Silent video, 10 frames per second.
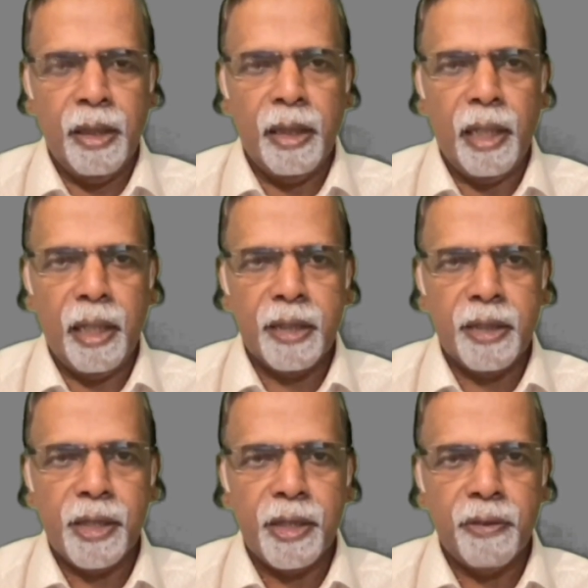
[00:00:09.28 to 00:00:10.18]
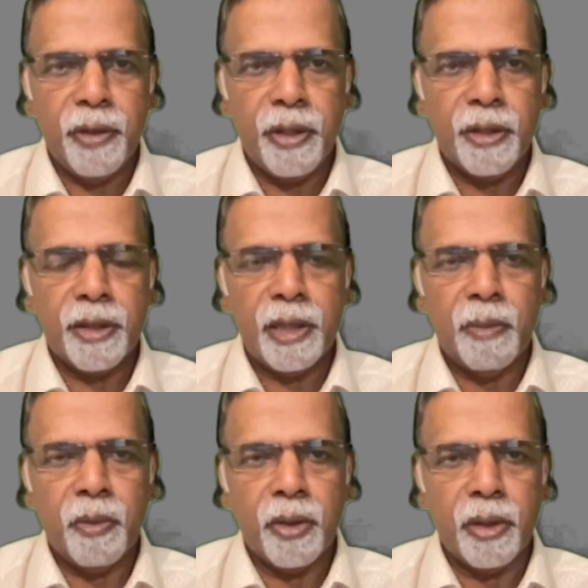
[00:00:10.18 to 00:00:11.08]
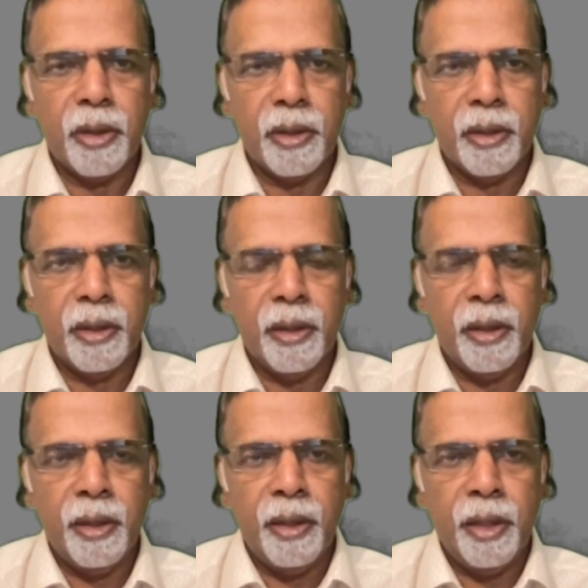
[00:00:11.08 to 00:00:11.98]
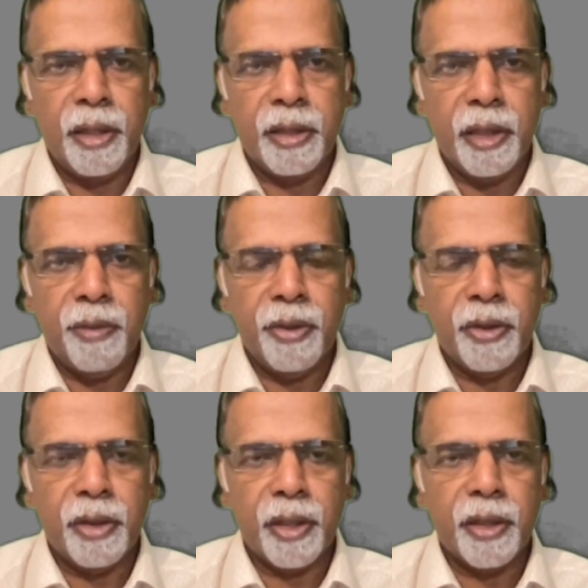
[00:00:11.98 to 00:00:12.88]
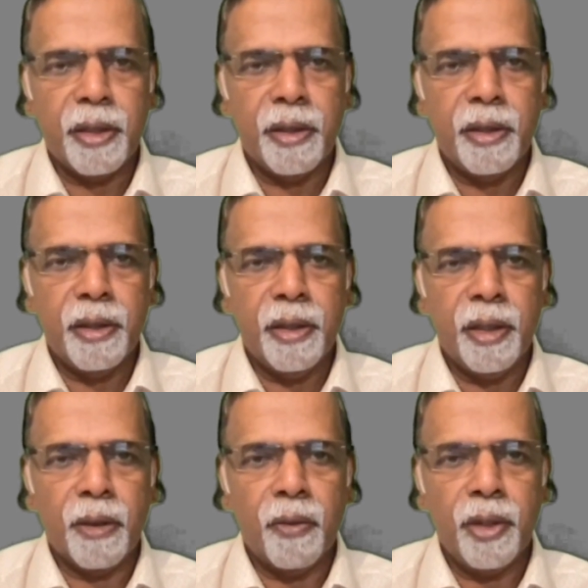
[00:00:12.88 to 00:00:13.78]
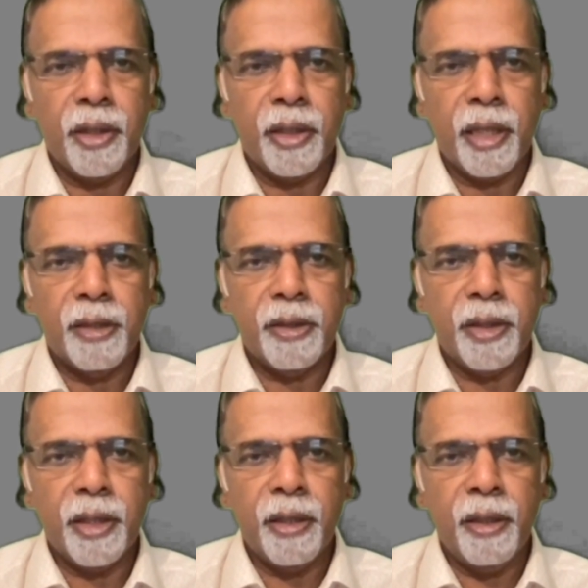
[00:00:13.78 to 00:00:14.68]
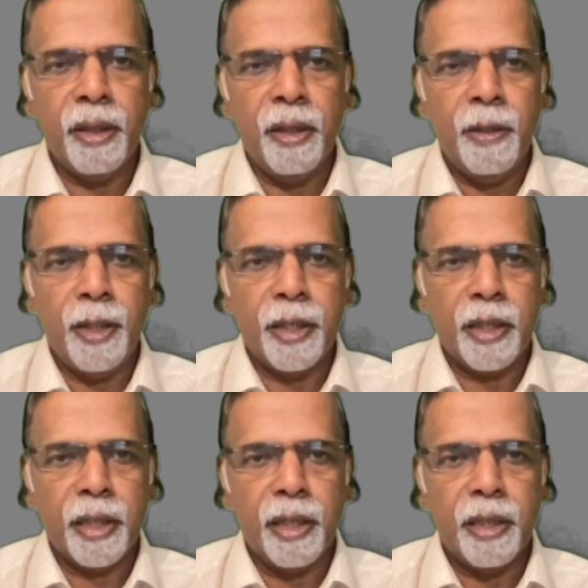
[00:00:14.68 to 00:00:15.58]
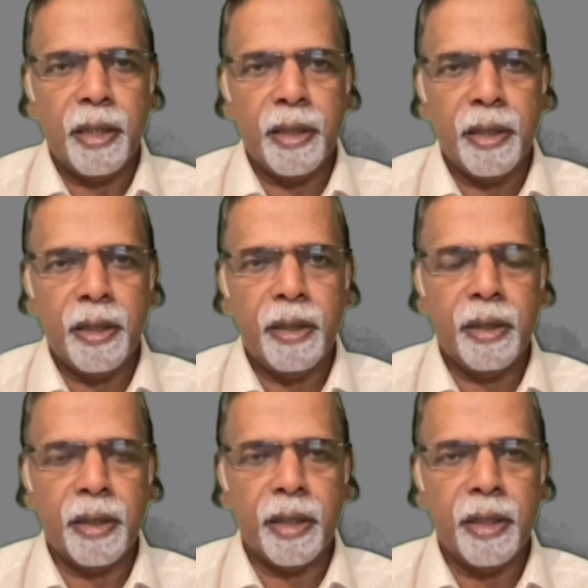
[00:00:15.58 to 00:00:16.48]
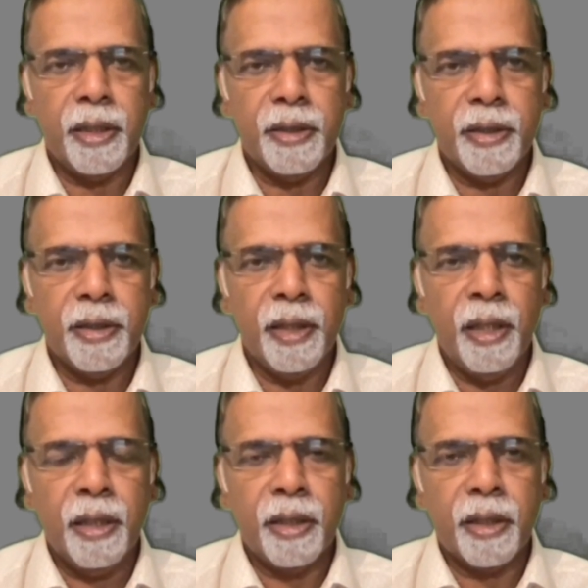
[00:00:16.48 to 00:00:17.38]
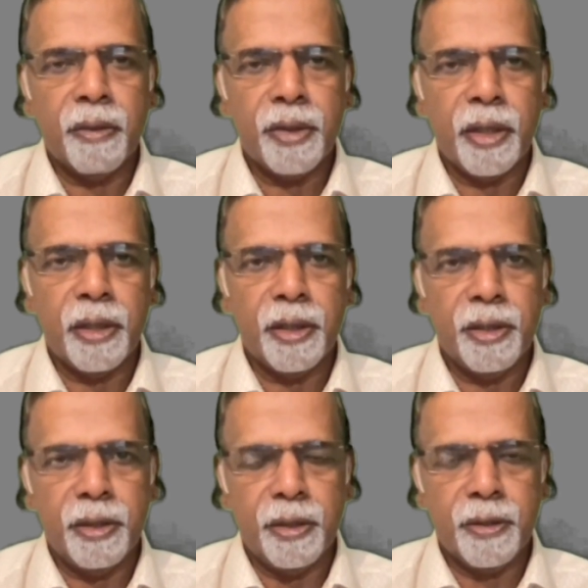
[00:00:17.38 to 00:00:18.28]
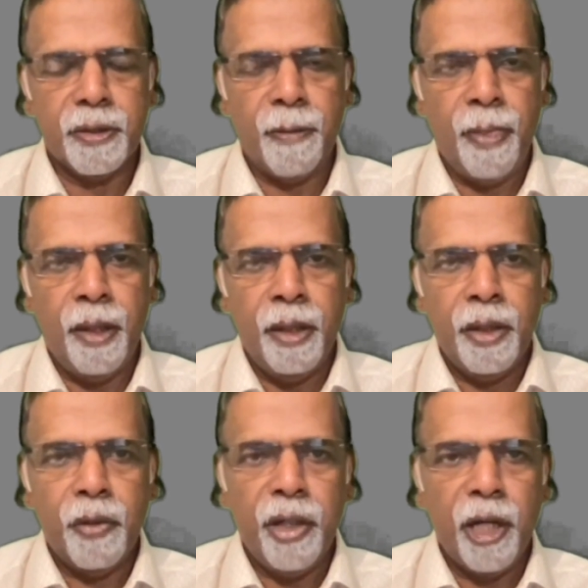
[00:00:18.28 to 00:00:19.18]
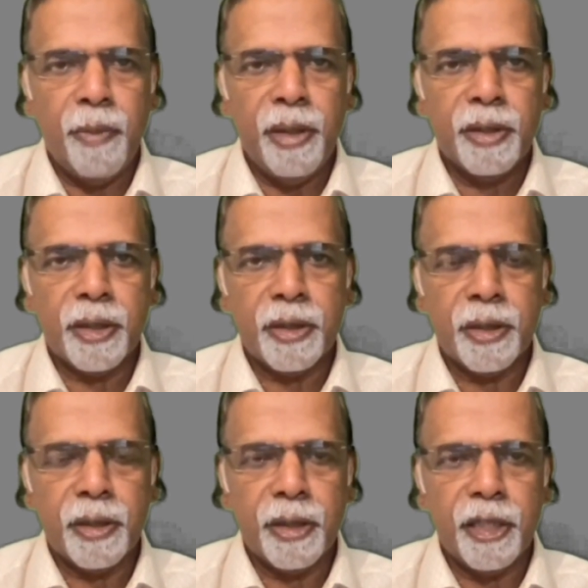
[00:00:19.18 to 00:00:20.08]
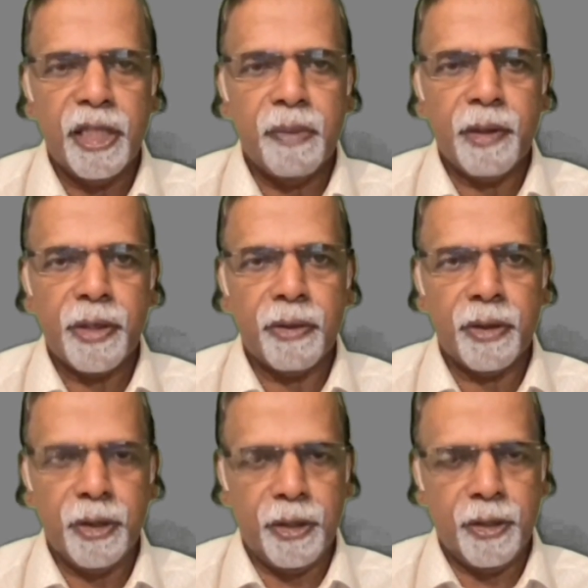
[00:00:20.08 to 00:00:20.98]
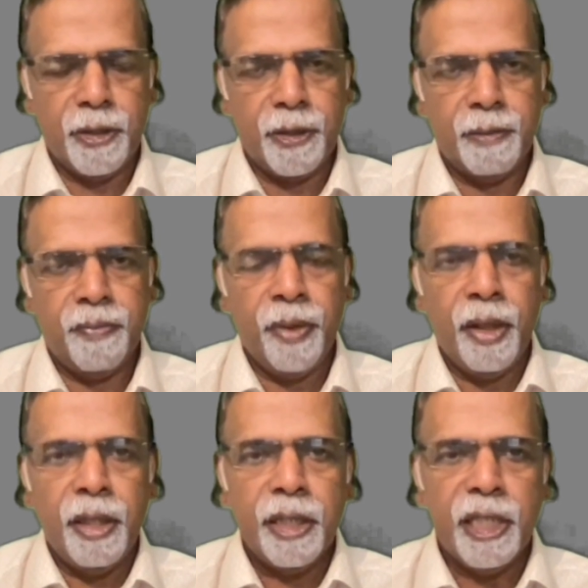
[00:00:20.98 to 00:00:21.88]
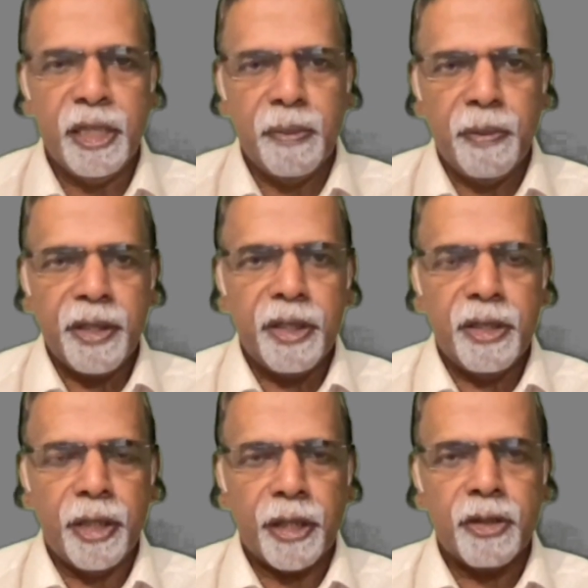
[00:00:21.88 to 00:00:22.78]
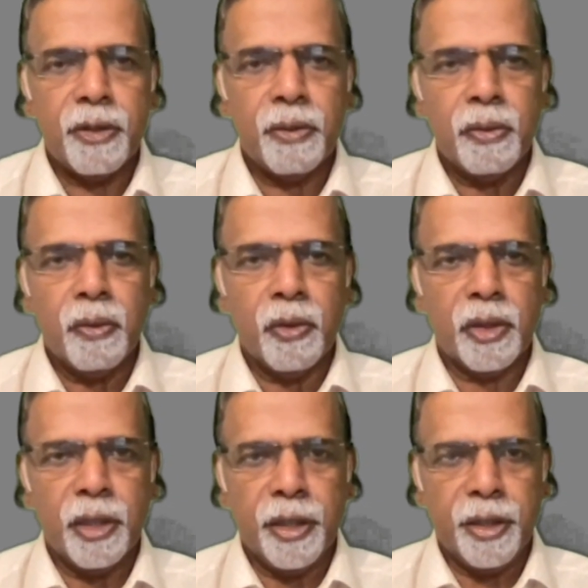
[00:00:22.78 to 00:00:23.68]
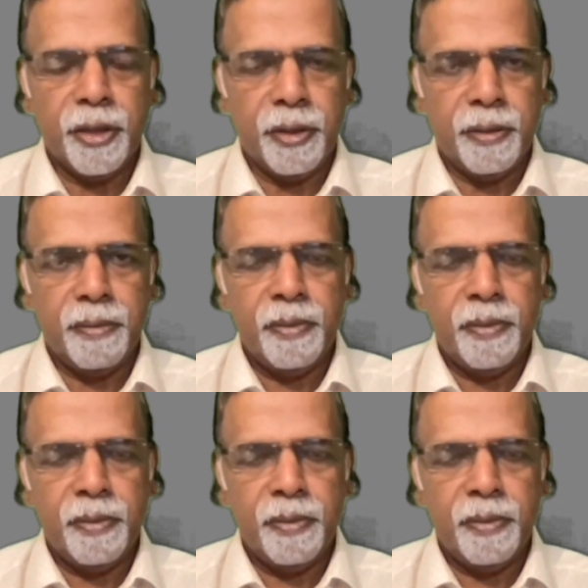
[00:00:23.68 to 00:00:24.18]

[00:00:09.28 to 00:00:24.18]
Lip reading: In the last sessions, we have discussed about the examination trachea, including the trail sign, the tracheal tuck, tracheal descent, cricosternal distance. Today, I'll be discussing inspection of the chest. Inspection is next to auscultation,